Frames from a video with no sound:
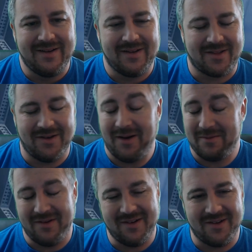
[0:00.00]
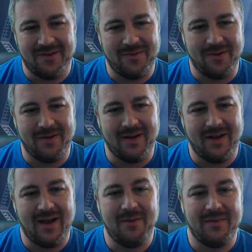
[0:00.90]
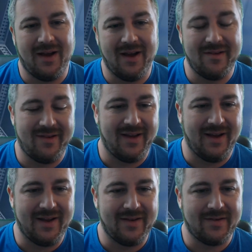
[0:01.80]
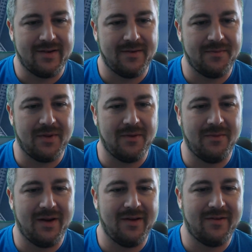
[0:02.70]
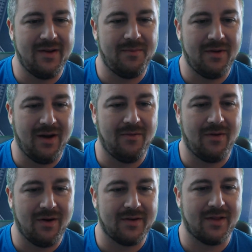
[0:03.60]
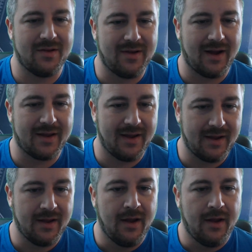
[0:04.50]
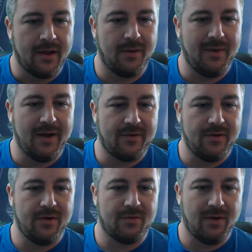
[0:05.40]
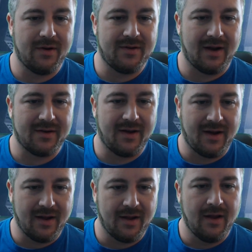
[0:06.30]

So I'm going to go through it. M9G8. When a ship you have locked is attacking, you may choose one attack die.